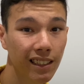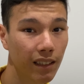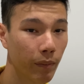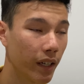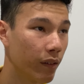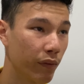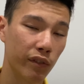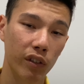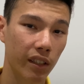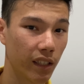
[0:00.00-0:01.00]
I mean, we've
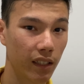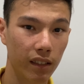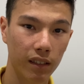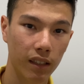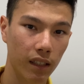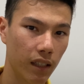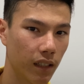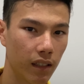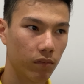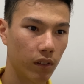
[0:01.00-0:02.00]
got
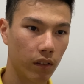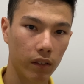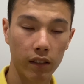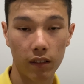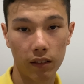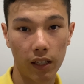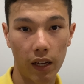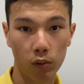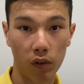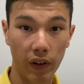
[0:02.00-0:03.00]
this is the
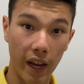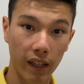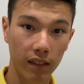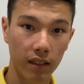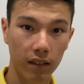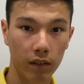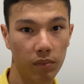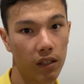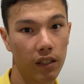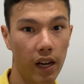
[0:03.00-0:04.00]
A12X
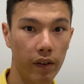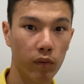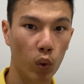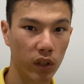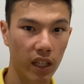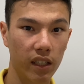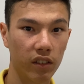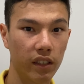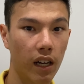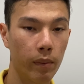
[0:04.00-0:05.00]
compared to the A14 on
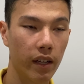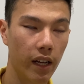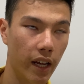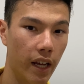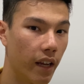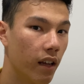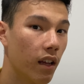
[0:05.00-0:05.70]
the iPad Air,